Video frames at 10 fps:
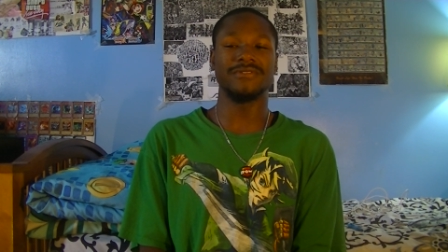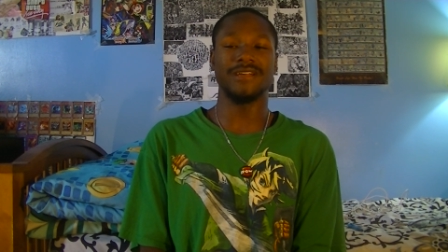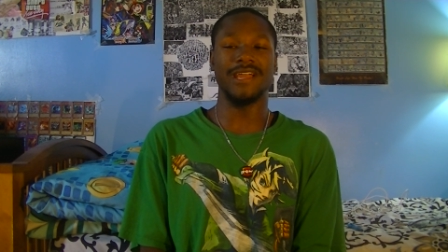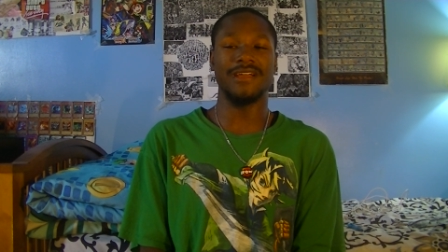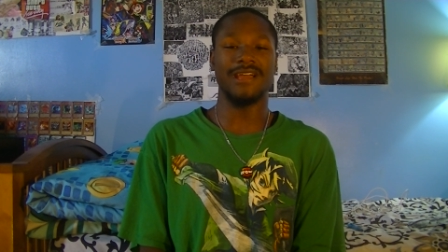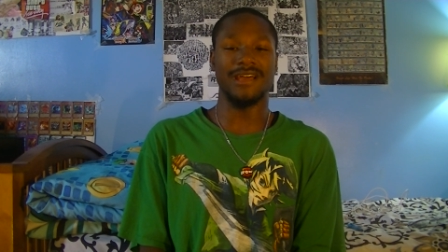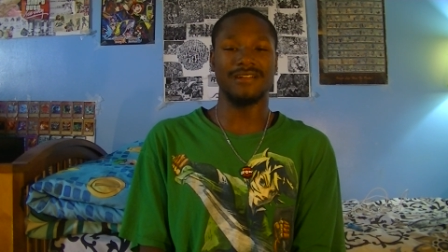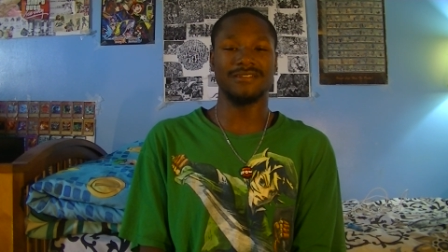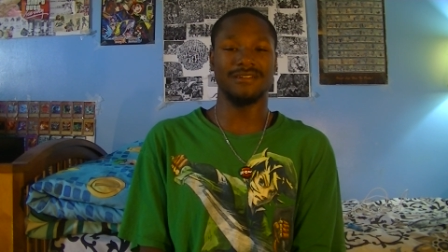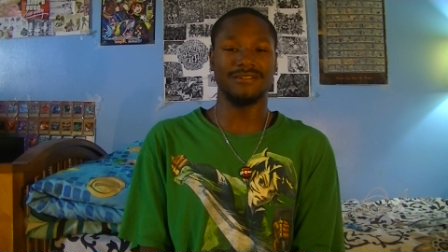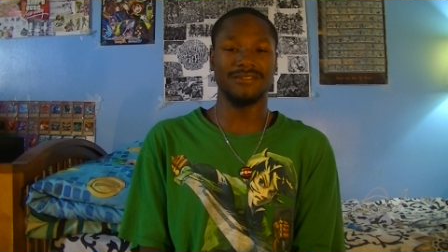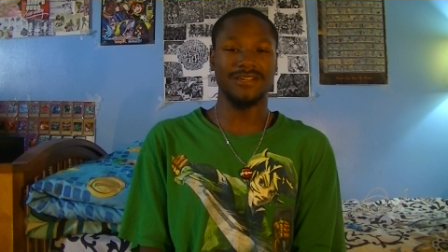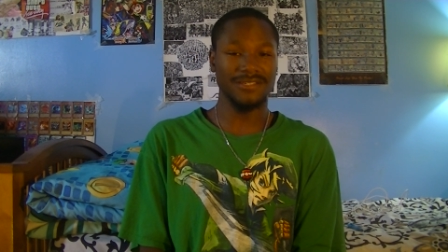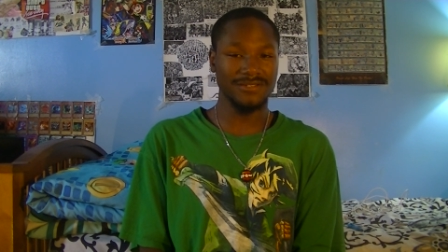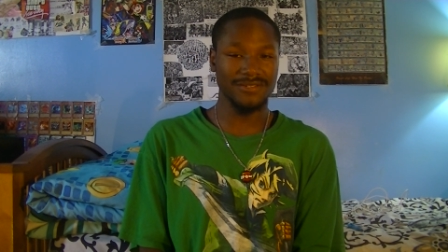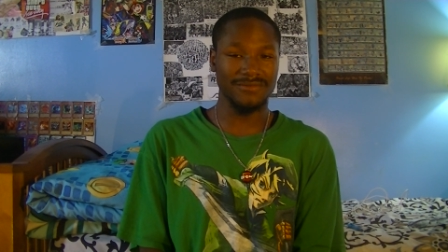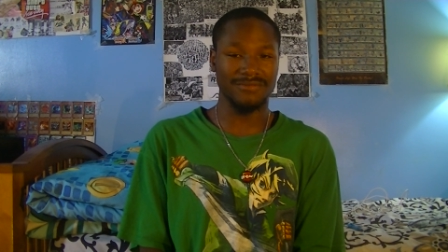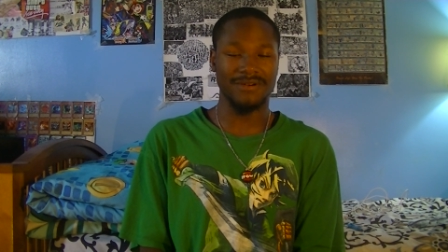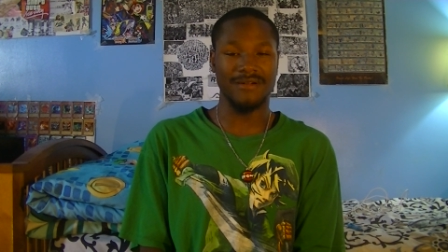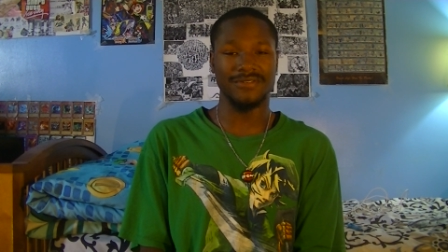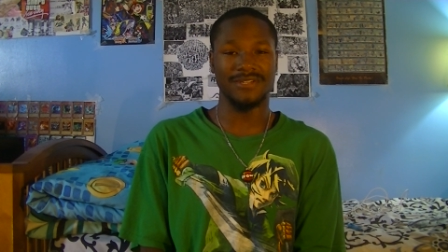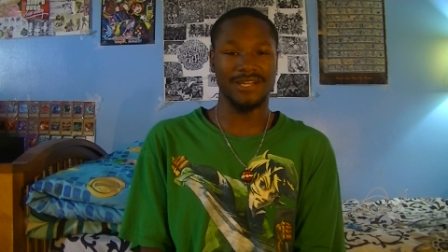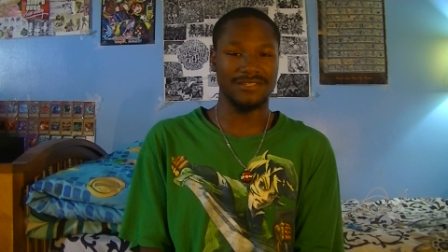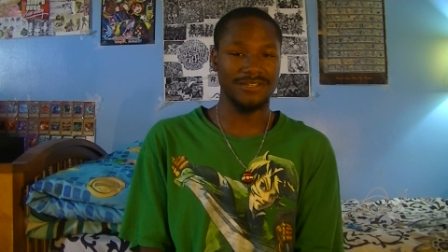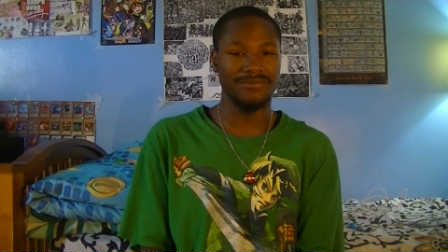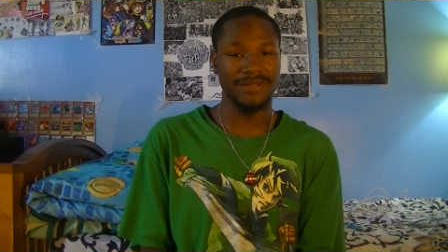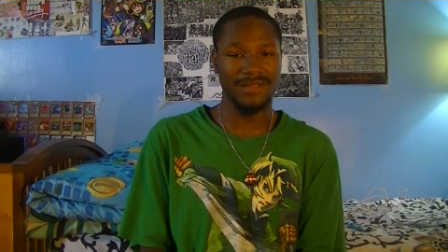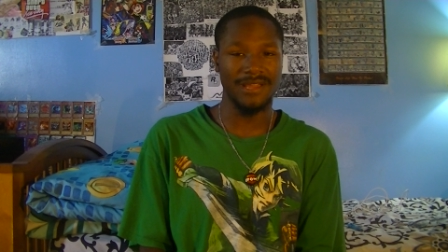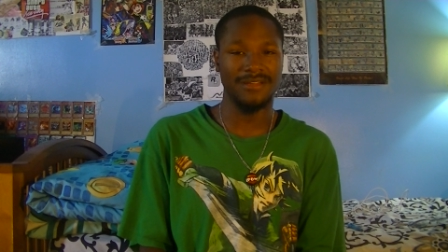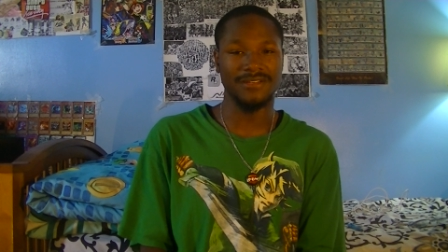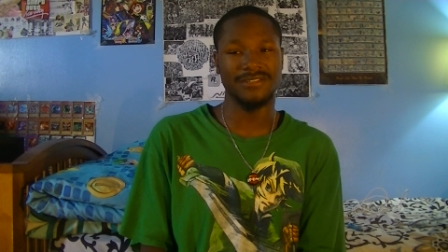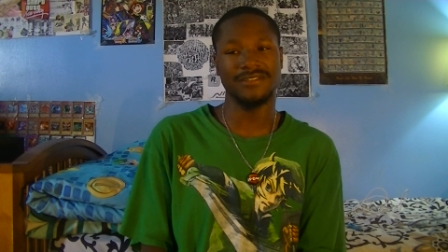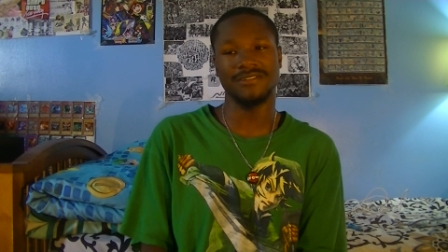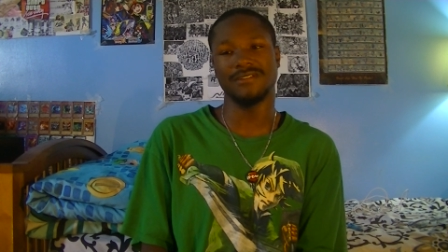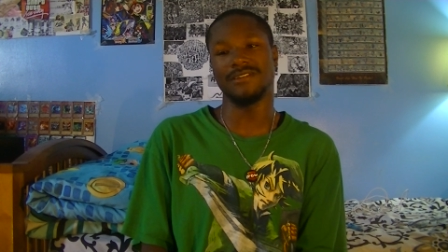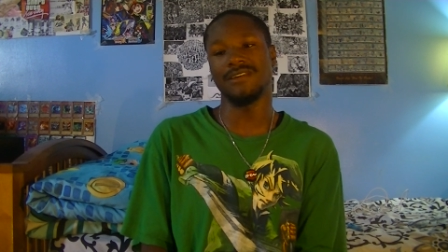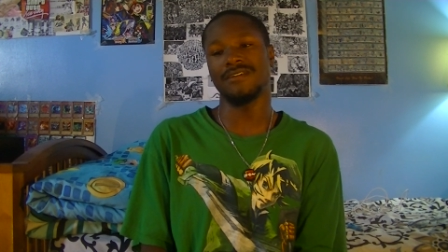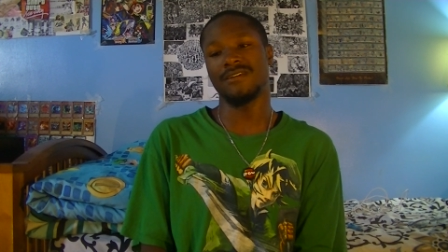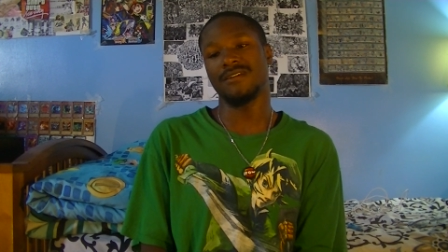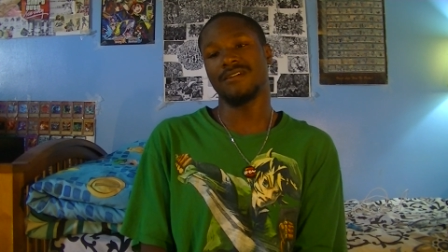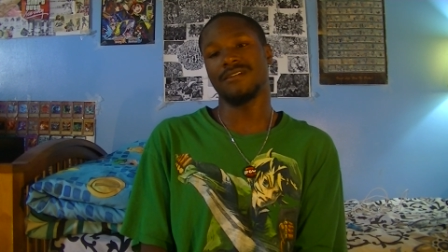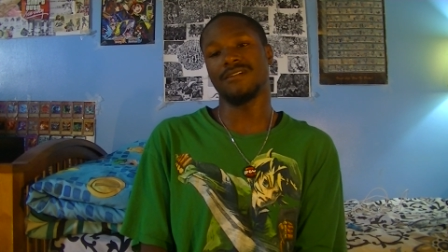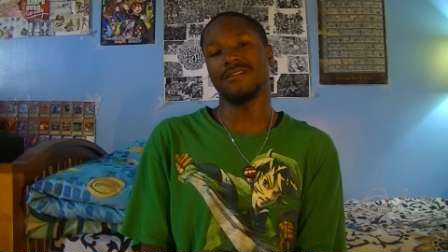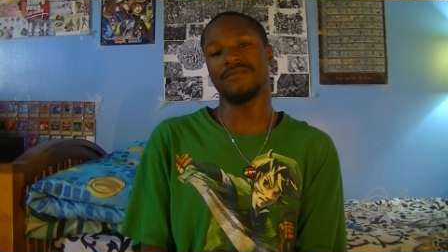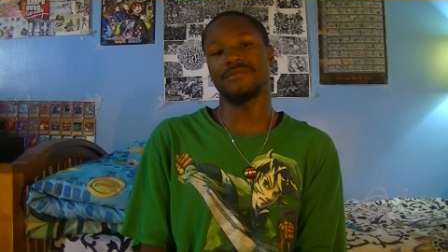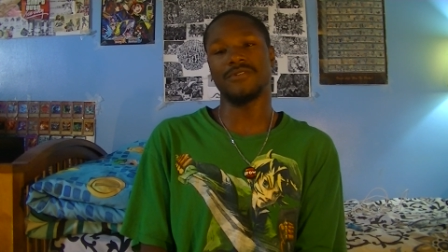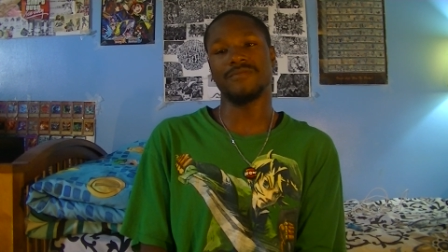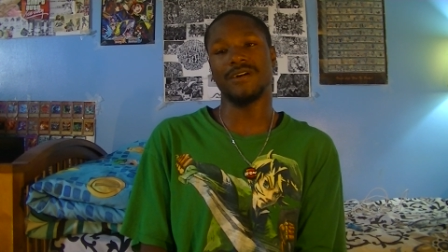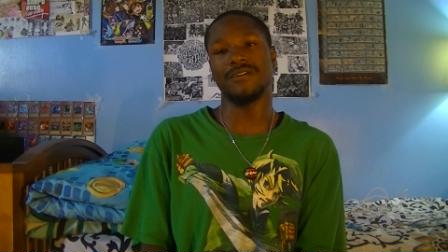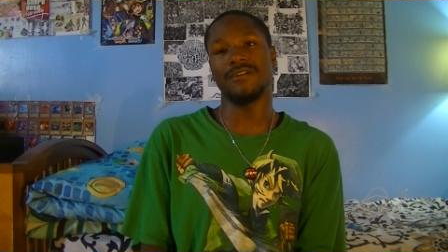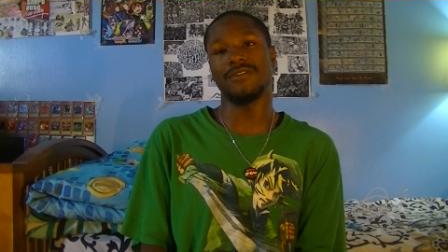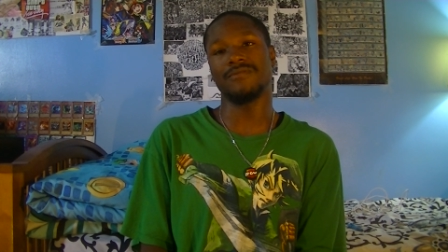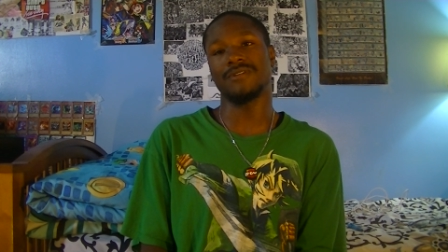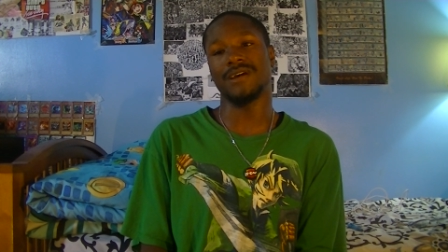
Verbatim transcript: The game had tons of server problems. I still play the game consistently uh, for Pokemon Go.